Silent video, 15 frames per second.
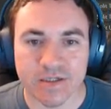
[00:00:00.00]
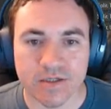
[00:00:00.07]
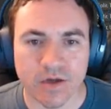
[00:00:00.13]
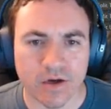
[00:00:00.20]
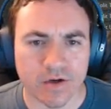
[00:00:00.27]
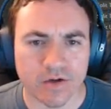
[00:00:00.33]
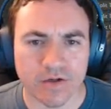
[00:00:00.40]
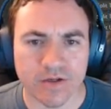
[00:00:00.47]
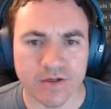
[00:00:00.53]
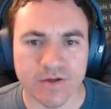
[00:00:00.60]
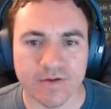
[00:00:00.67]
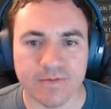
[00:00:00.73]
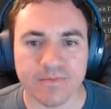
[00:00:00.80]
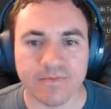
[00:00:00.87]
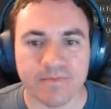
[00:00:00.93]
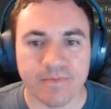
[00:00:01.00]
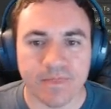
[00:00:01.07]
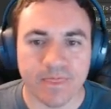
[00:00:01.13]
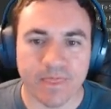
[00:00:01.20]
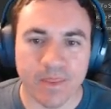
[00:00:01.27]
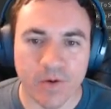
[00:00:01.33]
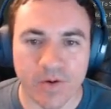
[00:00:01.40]
Not good.
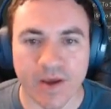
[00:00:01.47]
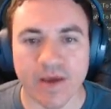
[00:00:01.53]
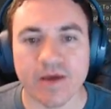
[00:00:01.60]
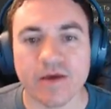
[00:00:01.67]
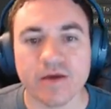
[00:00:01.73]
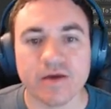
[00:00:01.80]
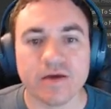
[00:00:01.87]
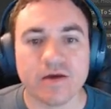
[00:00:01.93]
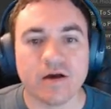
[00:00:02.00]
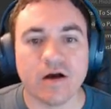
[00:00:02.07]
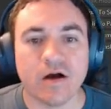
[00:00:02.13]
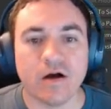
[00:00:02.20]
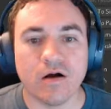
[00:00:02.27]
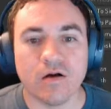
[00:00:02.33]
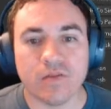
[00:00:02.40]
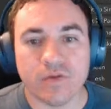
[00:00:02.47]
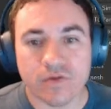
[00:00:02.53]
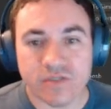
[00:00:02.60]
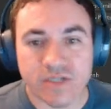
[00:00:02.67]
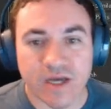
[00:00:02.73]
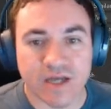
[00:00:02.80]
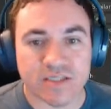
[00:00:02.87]
Okay. All
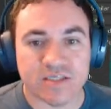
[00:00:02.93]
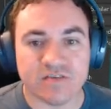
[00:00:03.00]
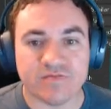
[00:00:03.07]
those guides